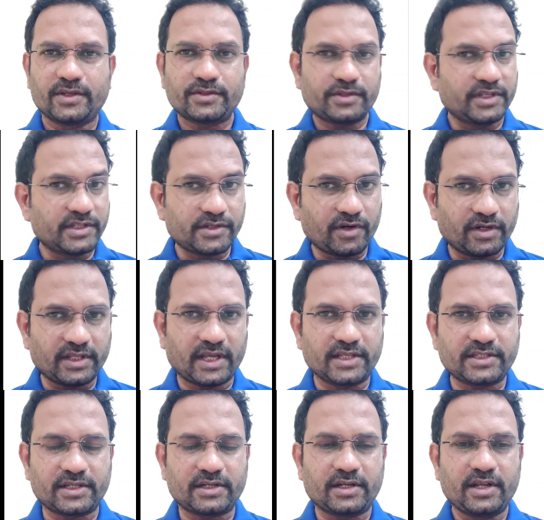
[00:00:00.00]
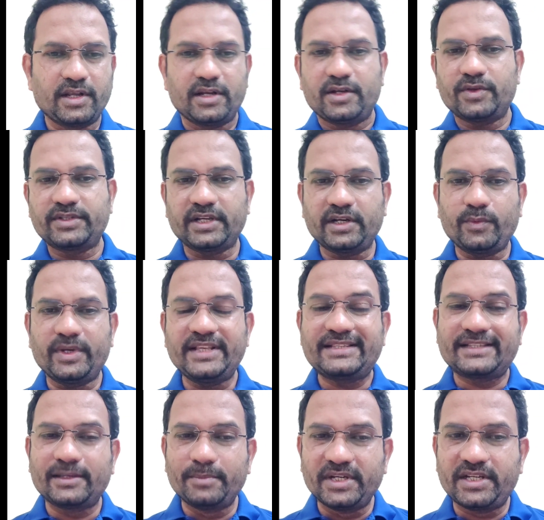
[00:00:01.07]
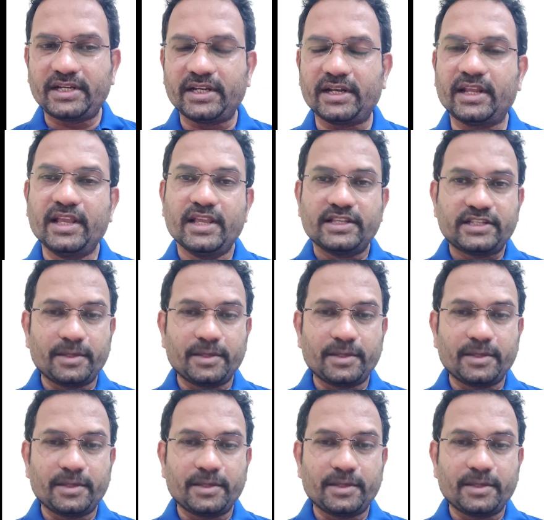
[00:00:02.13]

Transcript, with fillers: So this is not the answer. Now second one is cimetidine.